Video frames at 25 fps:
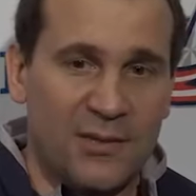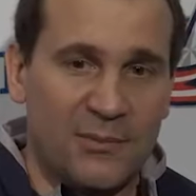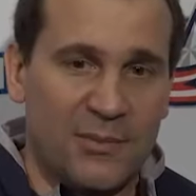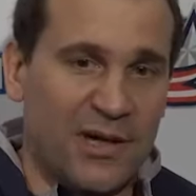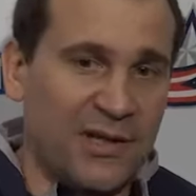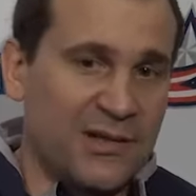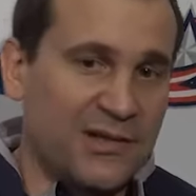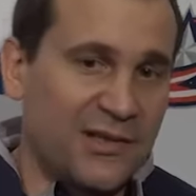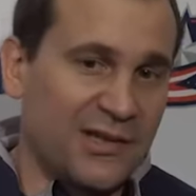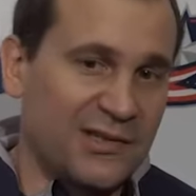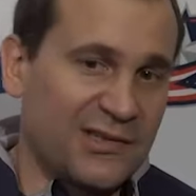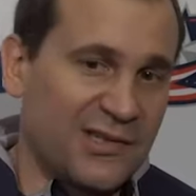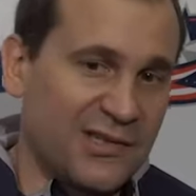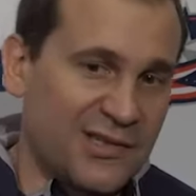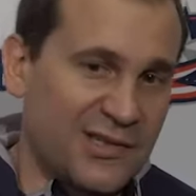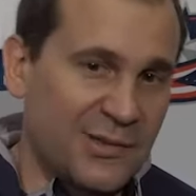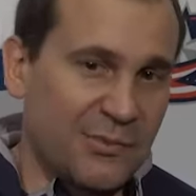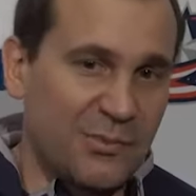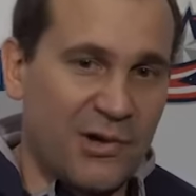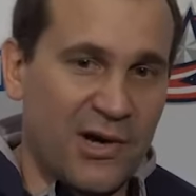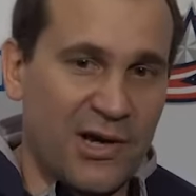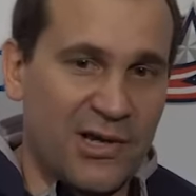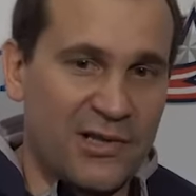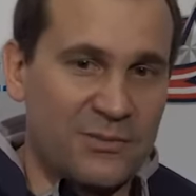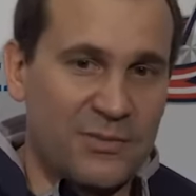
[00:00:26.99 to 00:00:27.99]
But it doesn't
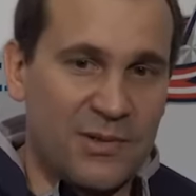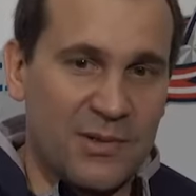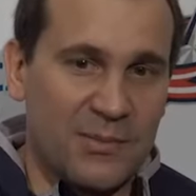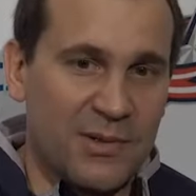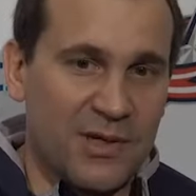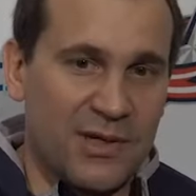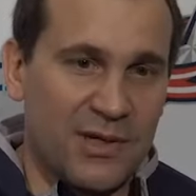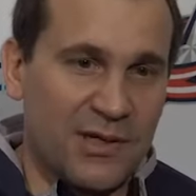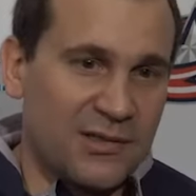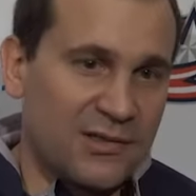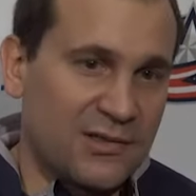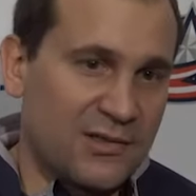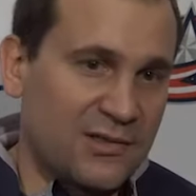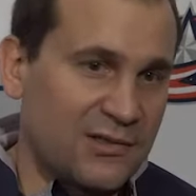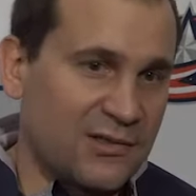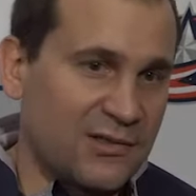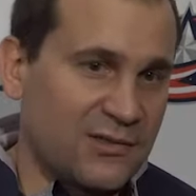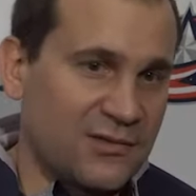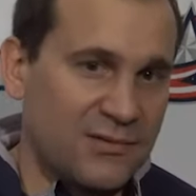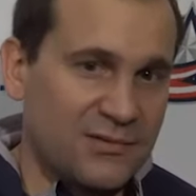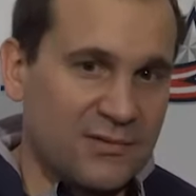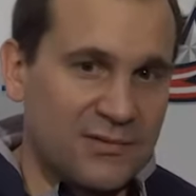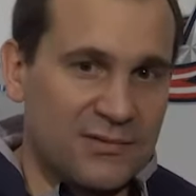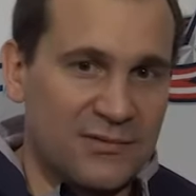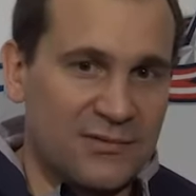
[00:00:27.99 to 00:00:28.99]
surprise me
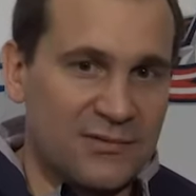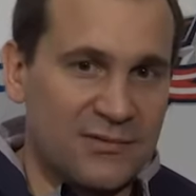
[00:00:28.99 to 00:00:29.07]
because